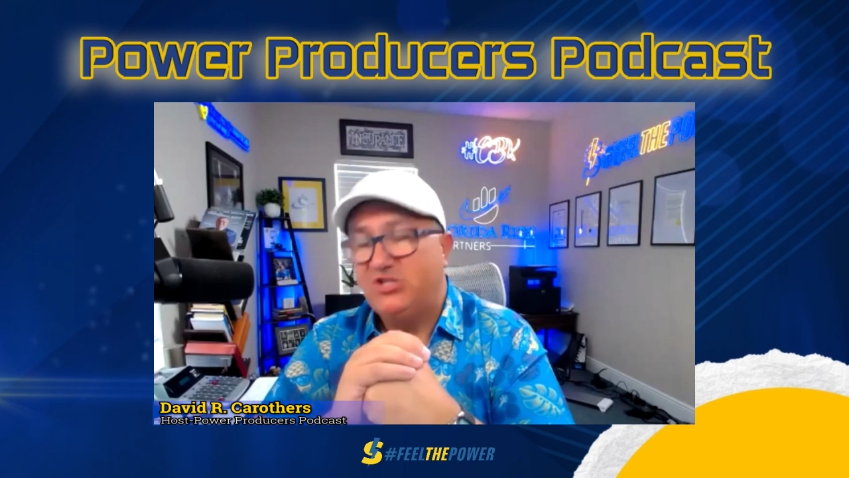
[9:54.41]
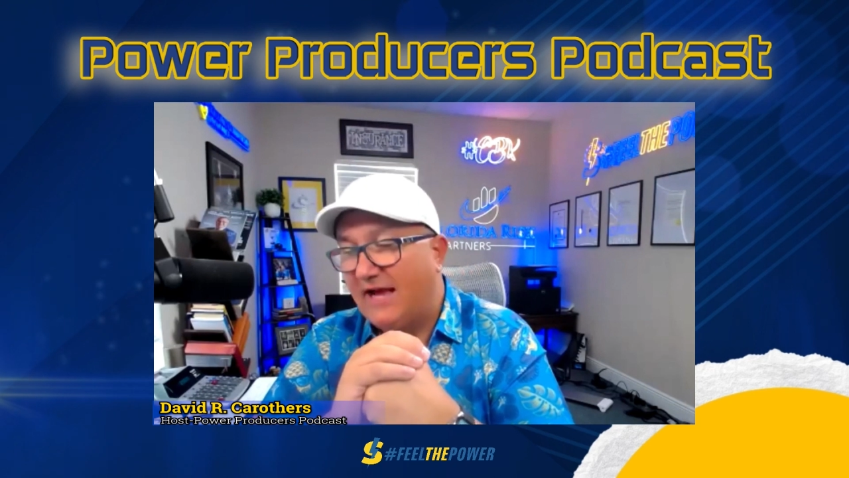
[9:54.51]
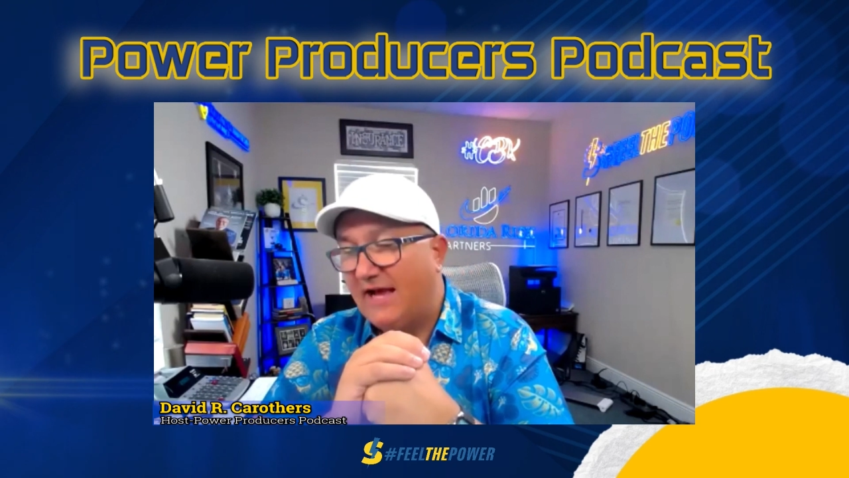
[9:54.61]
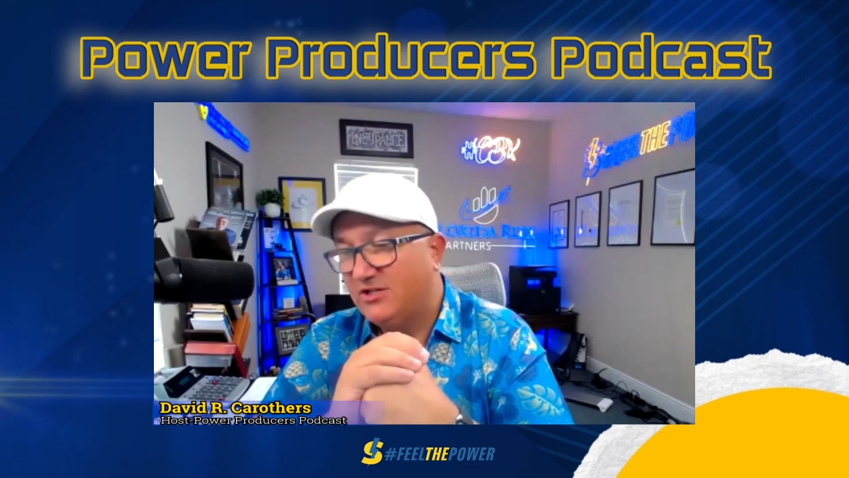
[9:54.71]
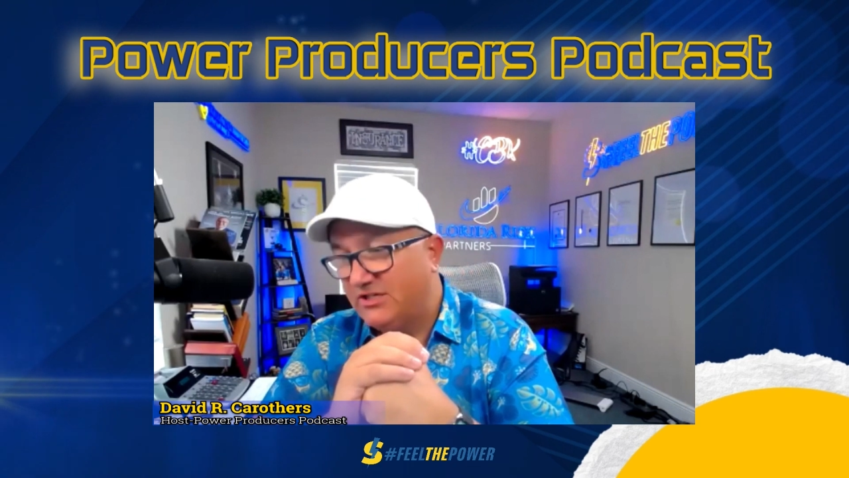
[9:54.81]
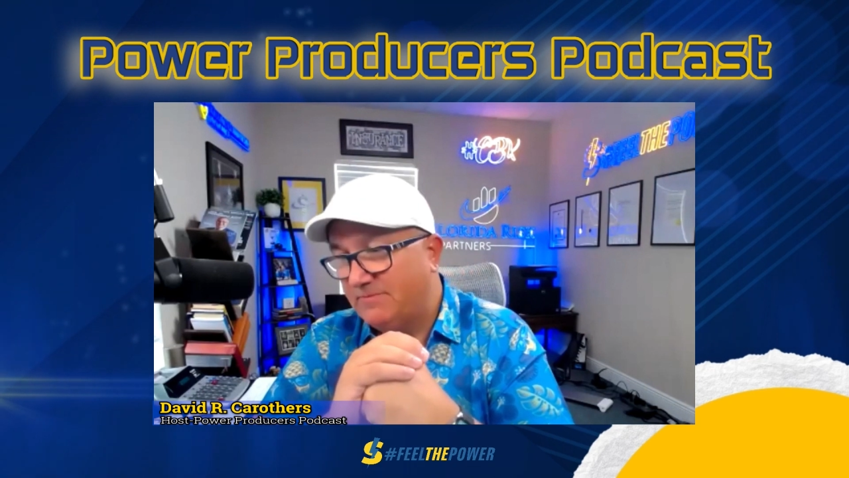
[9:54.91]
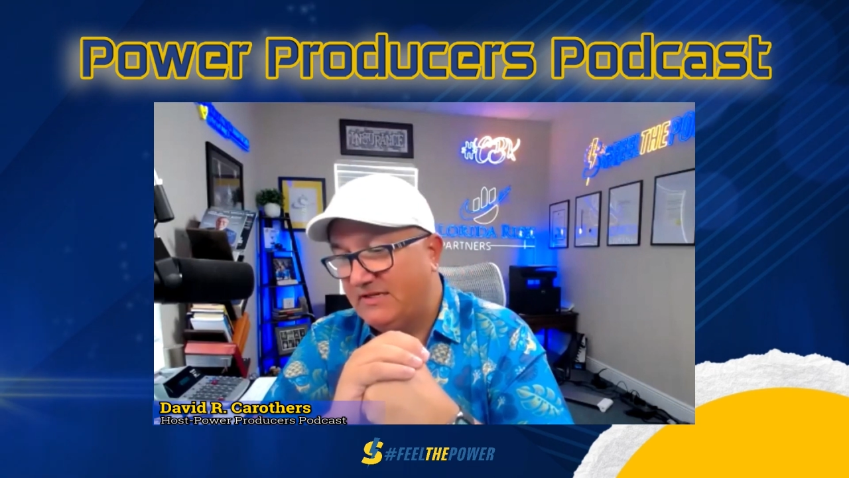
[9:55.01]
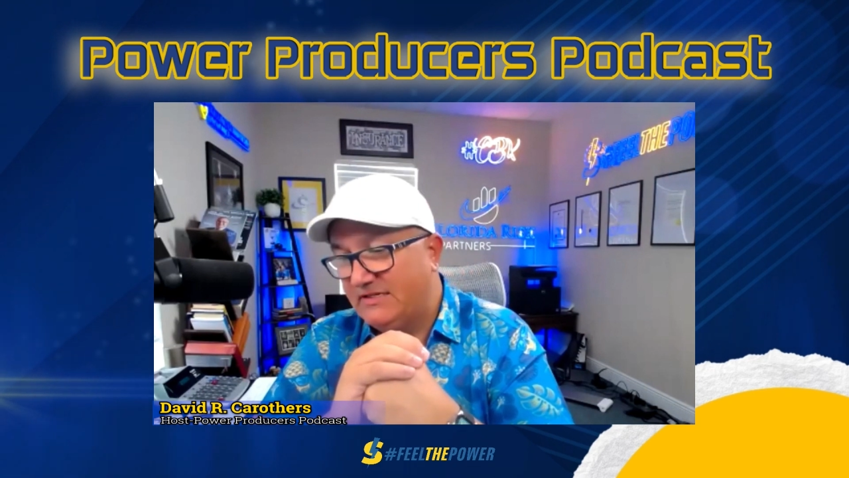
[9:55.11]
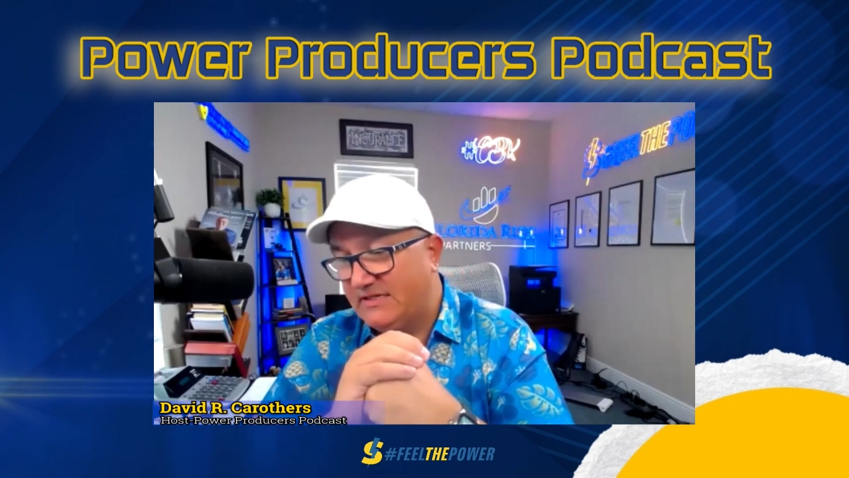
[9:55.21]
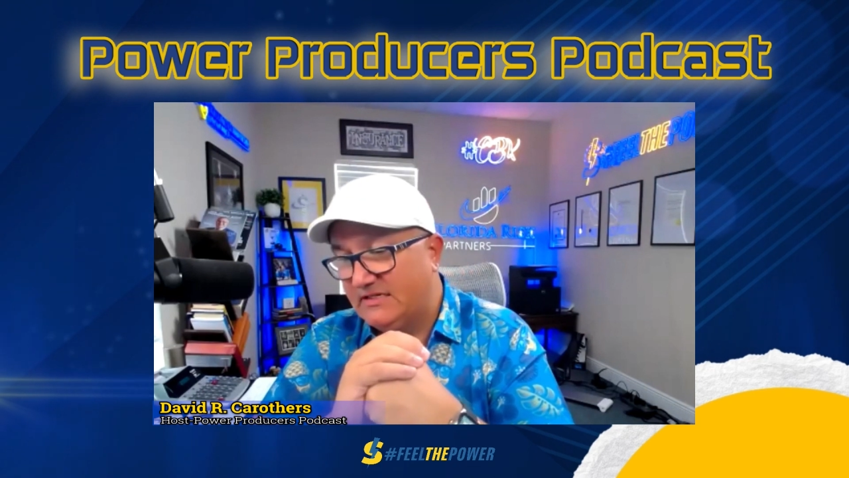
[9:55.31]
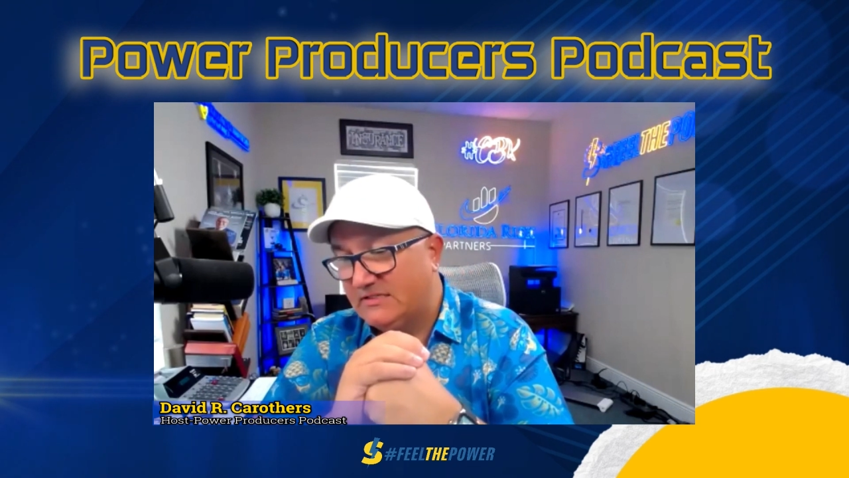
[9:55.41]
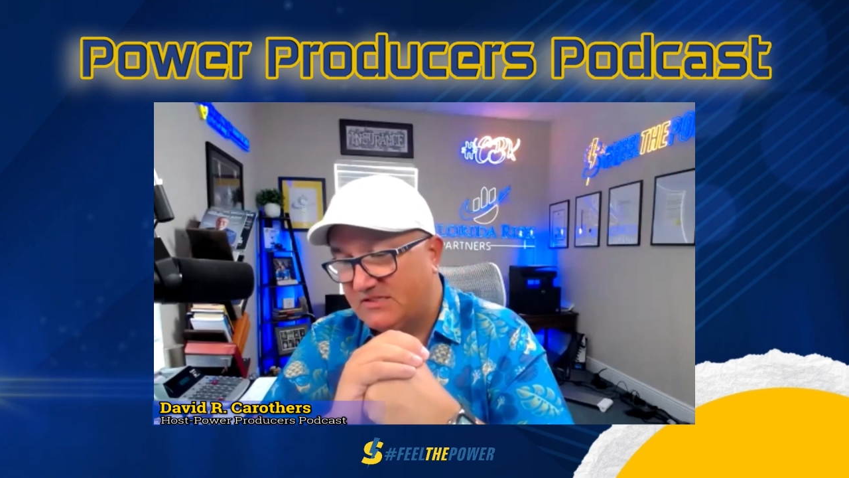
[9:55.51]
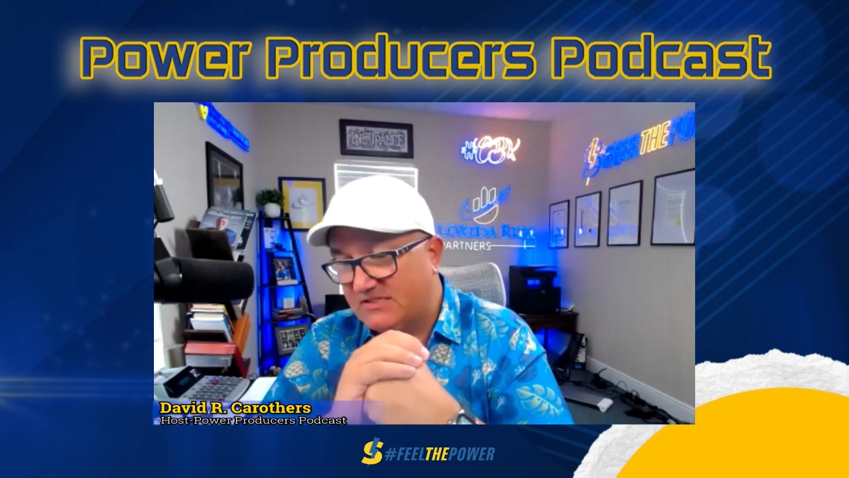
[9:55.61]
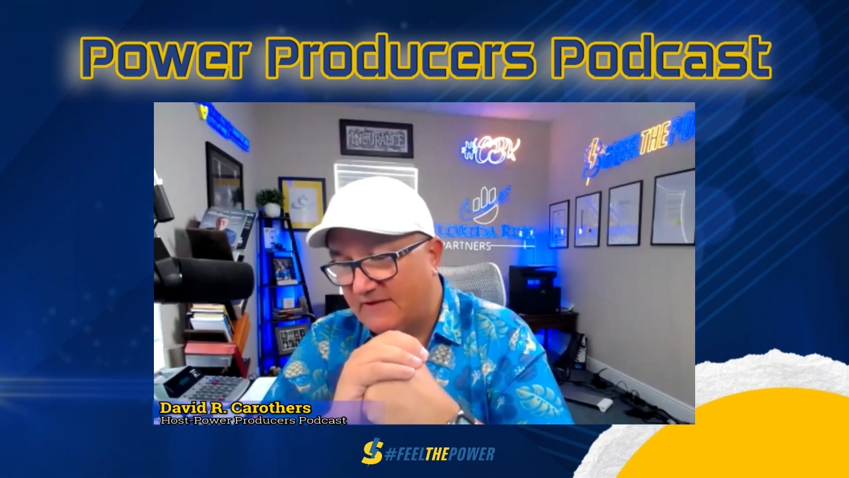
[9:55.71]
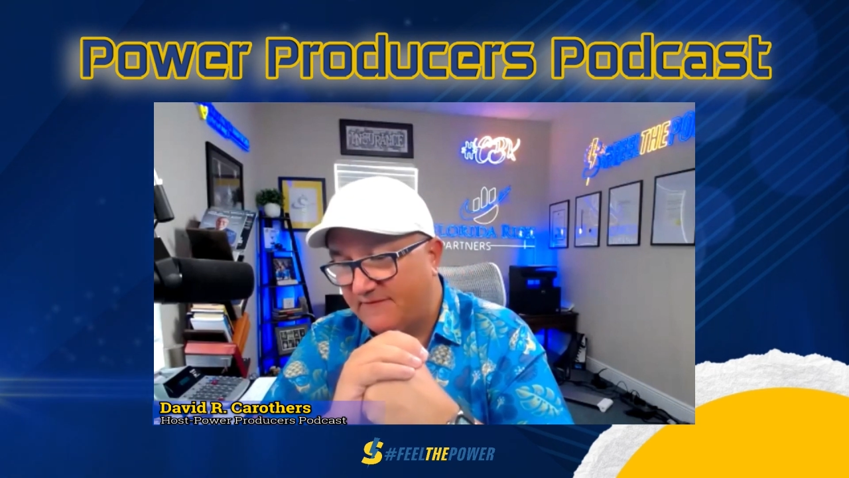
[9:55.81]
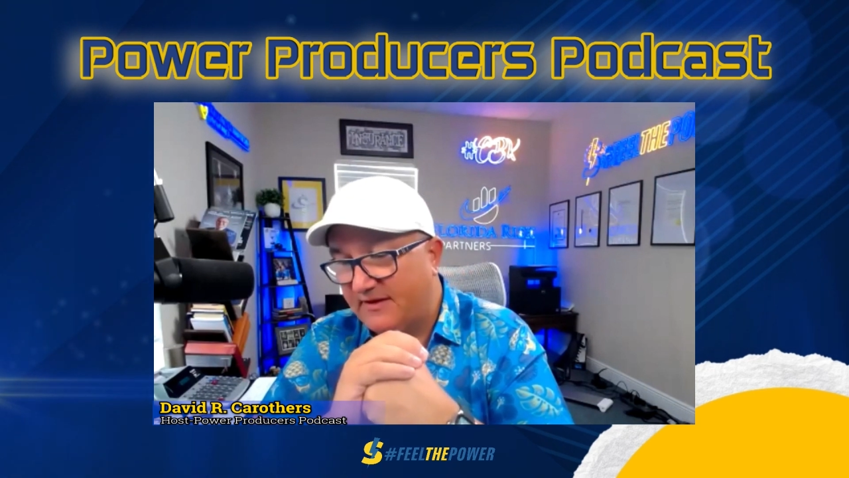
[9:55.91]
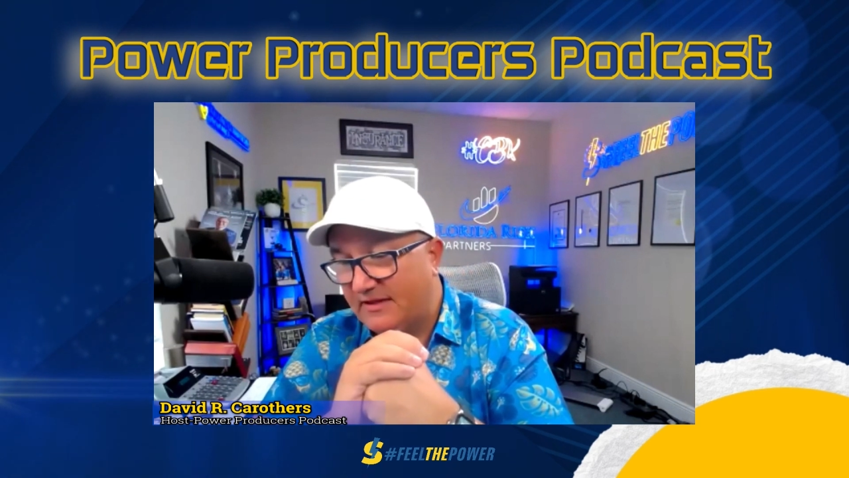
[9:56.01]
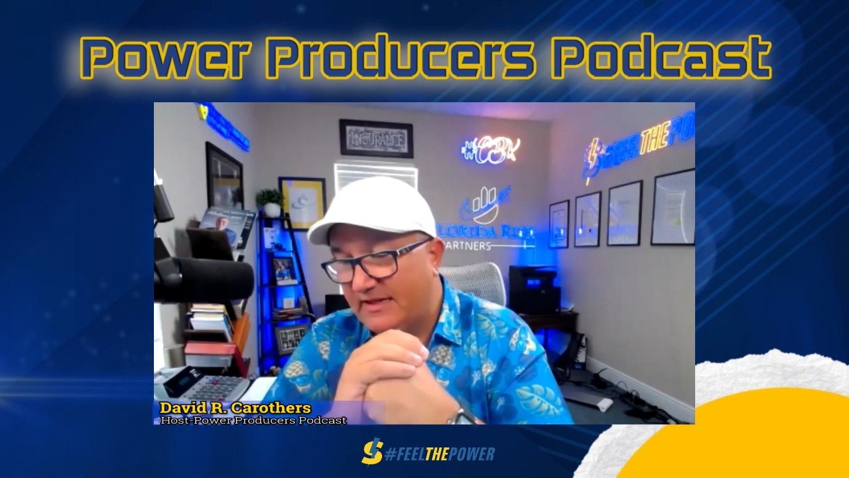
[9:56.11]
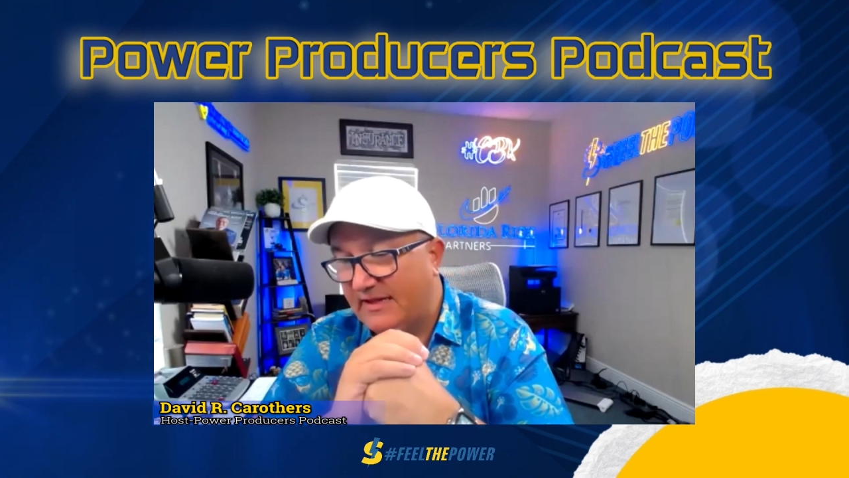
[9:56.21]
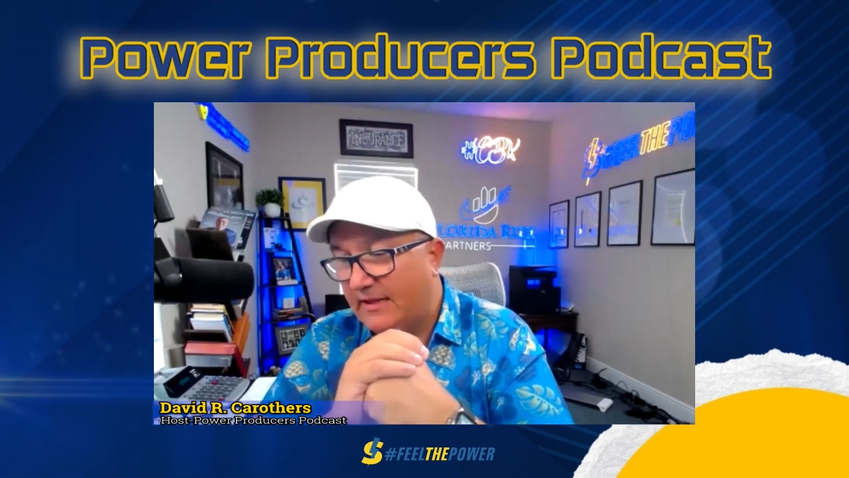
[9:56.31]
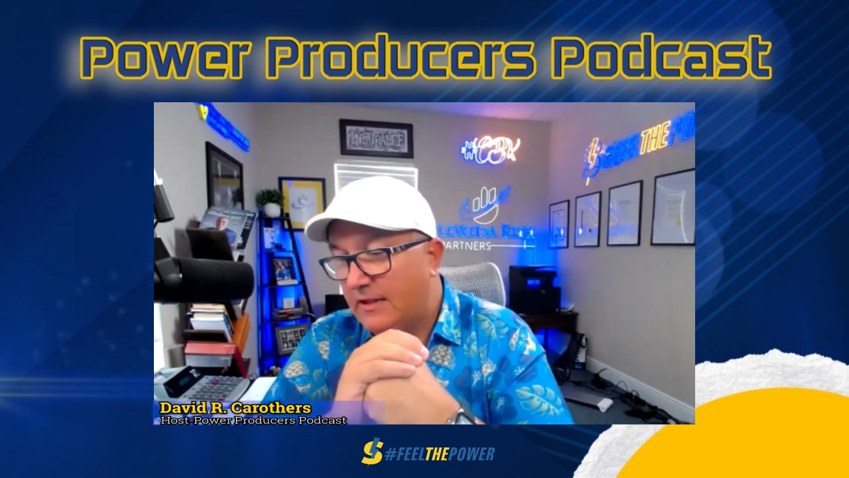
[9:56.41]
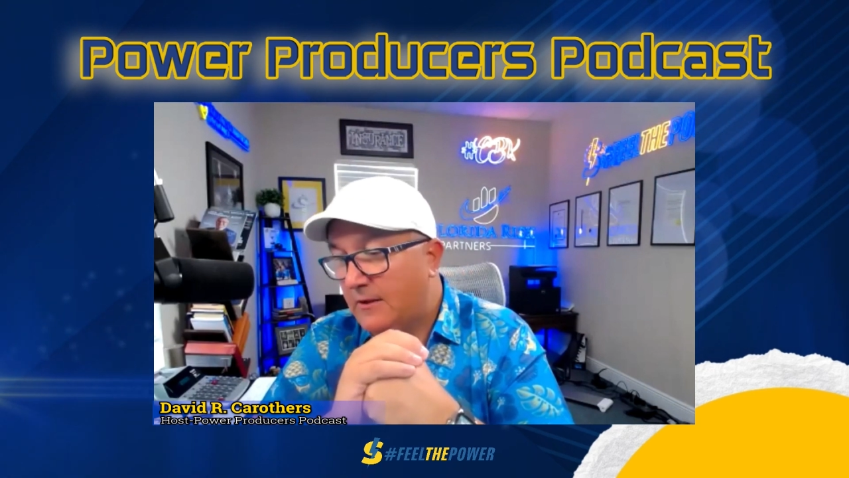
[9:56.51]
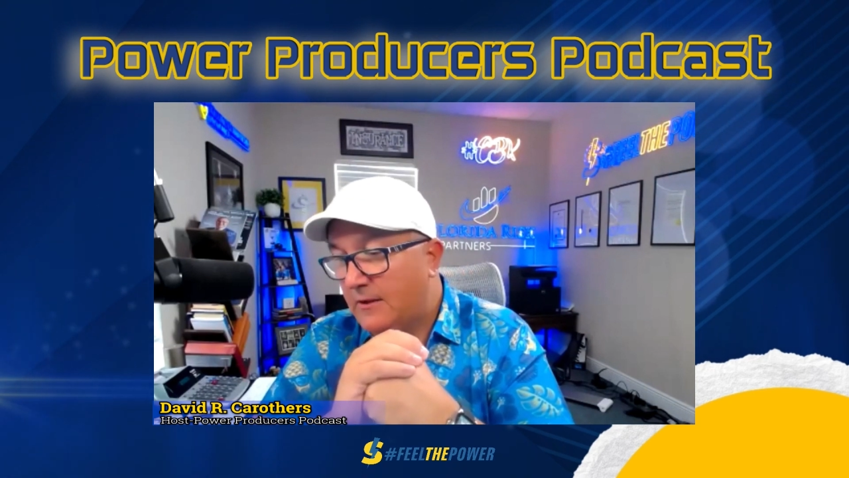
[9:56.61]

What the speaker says: ChatGPT specifically